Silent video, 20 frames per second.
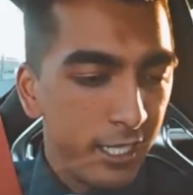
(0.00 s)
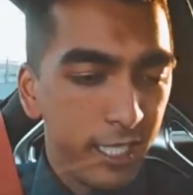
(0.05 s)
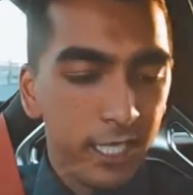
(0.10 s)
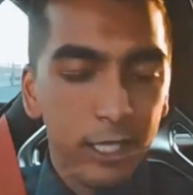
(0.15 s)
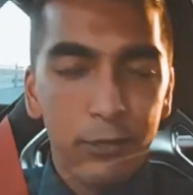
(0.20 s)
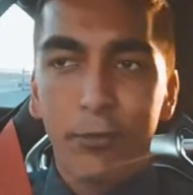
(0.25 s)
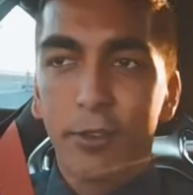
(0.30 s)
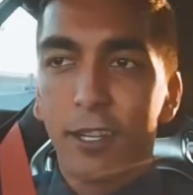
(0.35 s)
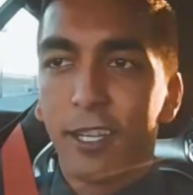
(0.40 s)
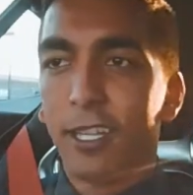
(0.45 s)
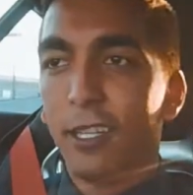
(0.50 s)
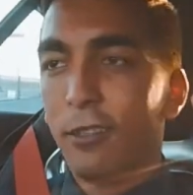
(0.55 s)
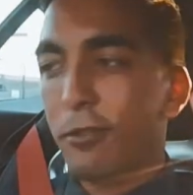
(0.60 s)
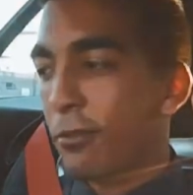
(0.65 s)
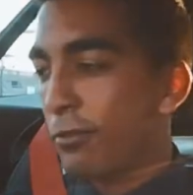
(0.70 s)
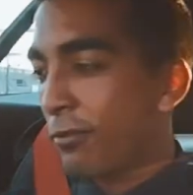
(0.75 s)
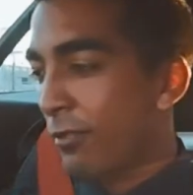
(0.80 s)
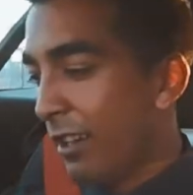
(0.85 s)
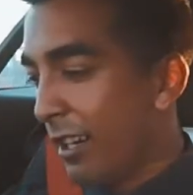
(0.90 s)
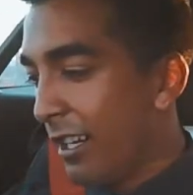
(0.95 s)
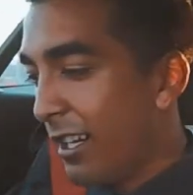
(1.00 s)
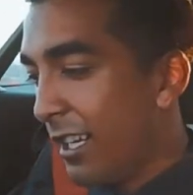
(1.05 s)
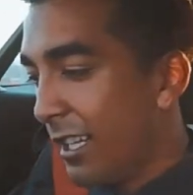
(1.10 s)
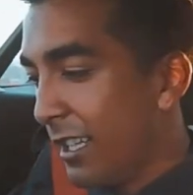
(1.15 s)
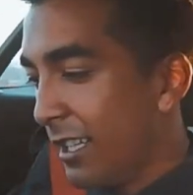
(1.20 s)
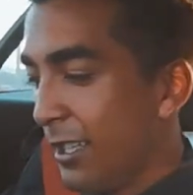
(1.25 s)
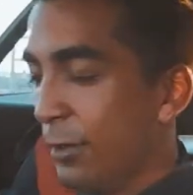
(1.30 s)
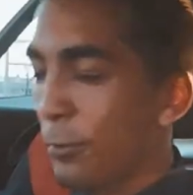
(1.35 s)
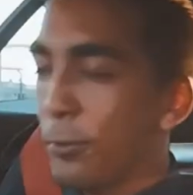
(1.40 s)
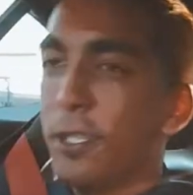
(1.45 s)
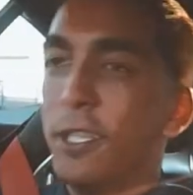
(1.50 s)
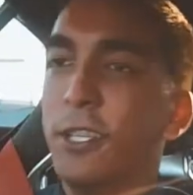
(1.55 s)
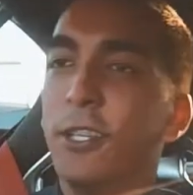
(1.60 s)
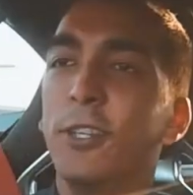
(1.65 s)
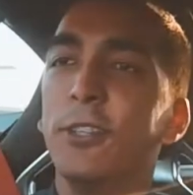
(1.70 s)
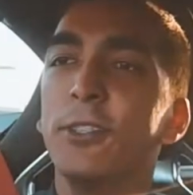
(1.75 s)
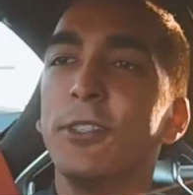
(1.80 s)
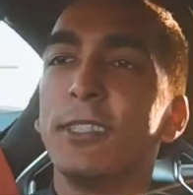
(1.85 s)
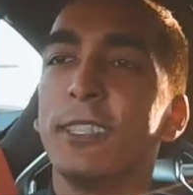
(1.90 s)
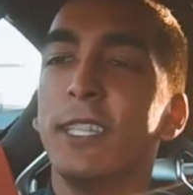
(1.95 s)
If I can find the
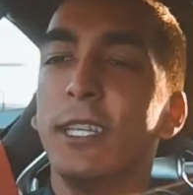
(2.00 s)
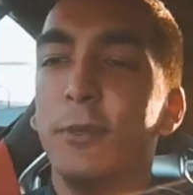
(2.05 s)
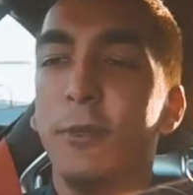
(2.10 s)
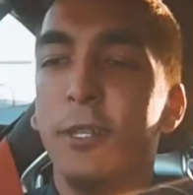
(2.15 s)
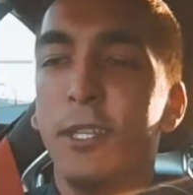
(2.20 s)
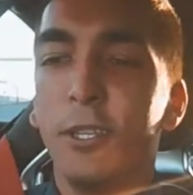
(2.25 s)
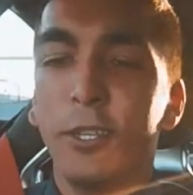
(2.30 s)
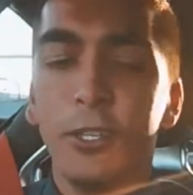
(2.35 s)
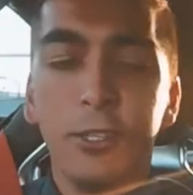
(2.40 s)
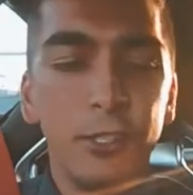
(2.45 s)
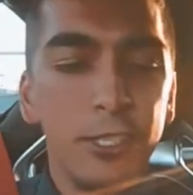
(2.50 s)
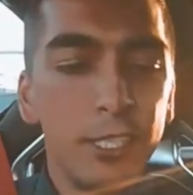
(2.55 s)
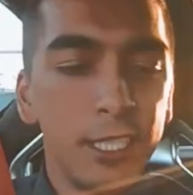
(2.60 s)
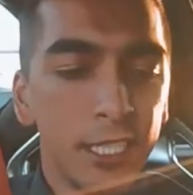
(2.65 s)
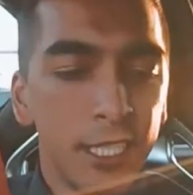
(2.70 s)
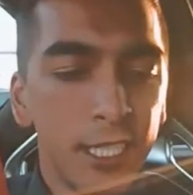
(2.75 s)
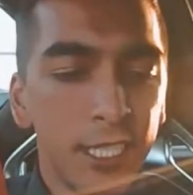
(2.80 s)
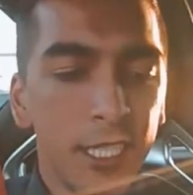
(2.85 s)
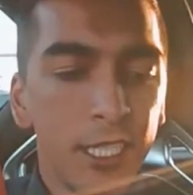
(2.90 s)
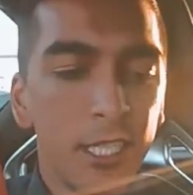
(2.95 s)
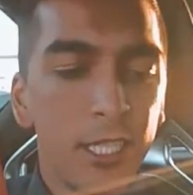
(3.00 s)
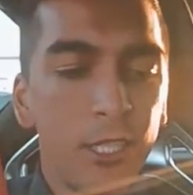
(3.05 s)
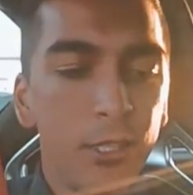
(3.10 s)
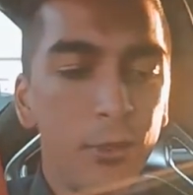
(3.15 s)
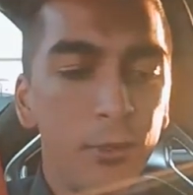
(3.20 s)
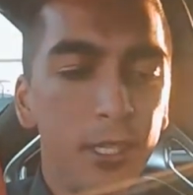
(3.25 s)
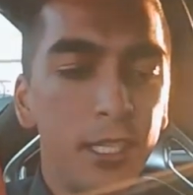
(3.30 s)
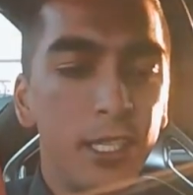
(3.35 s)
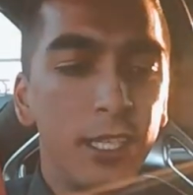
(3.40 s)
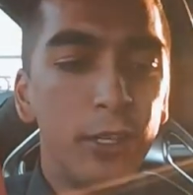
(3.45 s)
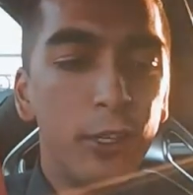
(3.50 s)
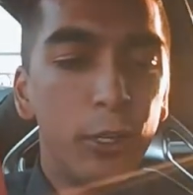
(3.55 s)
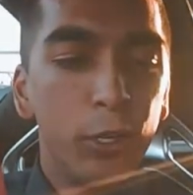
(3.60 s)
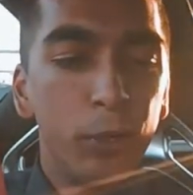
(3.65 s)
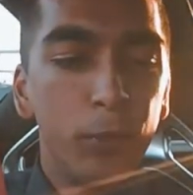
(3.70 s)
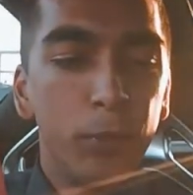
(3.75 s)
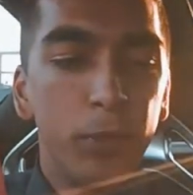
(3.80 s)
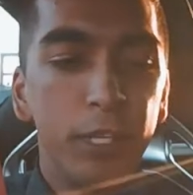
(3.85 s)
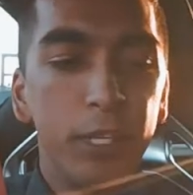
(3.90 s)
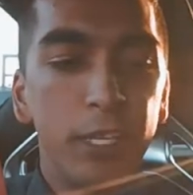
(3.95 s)
windows, there we go. We can
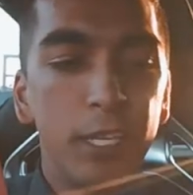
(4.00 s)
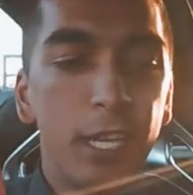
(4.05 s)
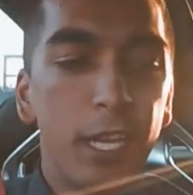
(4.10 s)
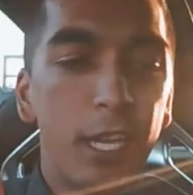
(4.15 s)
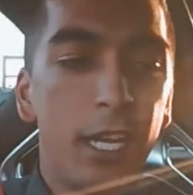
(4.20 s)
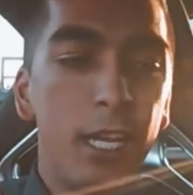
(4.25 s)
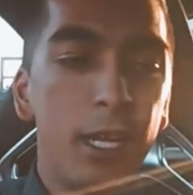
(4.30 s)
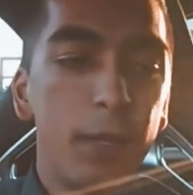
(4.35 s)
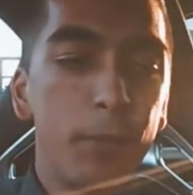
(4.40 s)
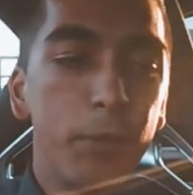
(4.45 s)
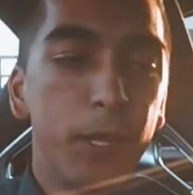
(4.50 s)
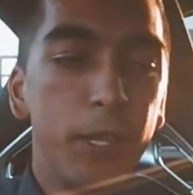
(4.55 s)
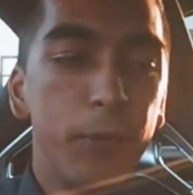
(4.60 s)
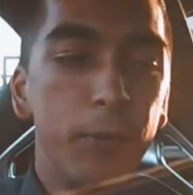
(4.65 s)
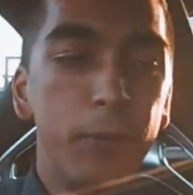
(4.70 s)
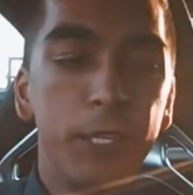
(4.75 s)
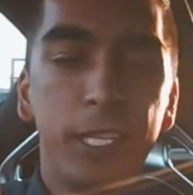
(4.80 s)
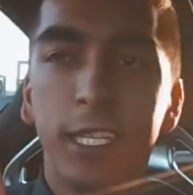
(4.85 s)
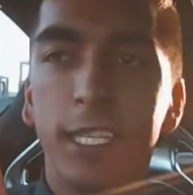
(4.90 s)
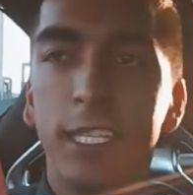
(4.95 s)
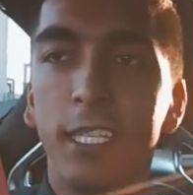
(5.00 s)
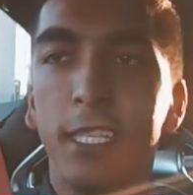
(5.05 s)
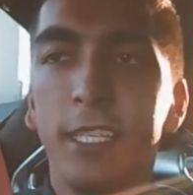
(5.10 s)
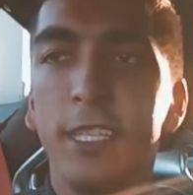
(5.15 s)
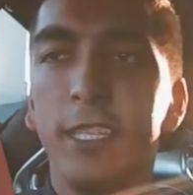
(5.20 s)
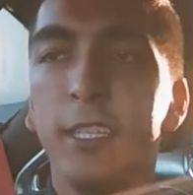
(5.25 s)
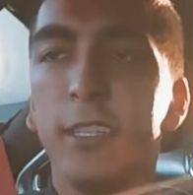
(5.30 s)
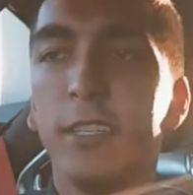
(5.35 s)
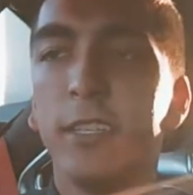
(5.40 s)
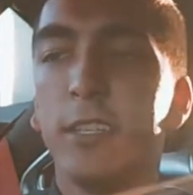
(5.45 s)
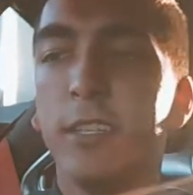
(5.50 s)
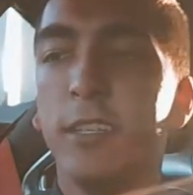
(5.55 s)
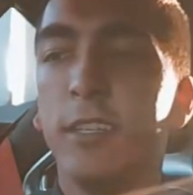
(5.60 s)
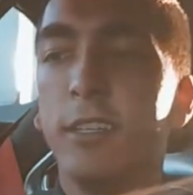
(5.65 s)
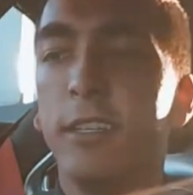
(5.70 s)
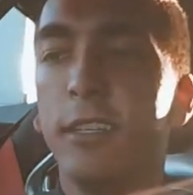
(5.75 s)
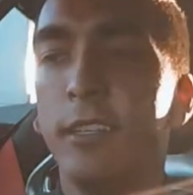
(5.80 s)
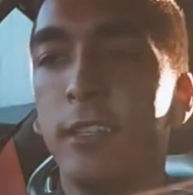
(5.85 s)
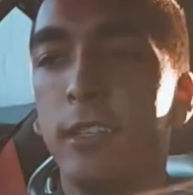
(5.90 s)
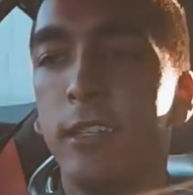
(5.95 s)
open it up and we can
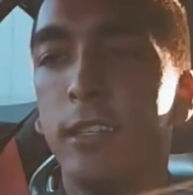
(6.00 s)
hear.